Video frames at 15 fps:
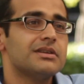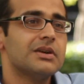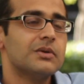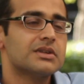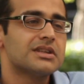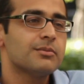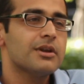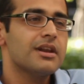
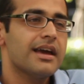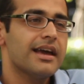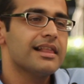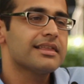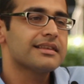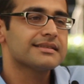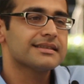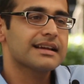Usable
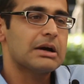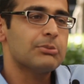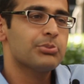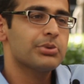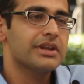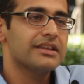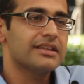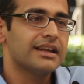Health is a
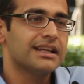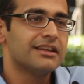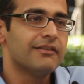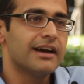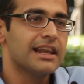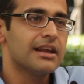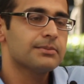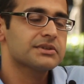company that
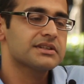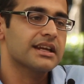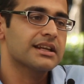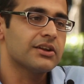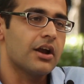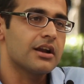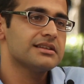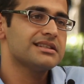develops
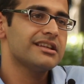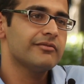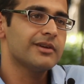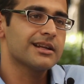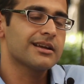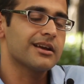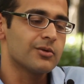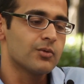technology which
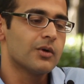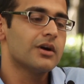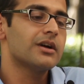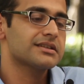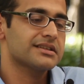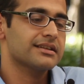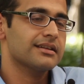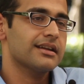converts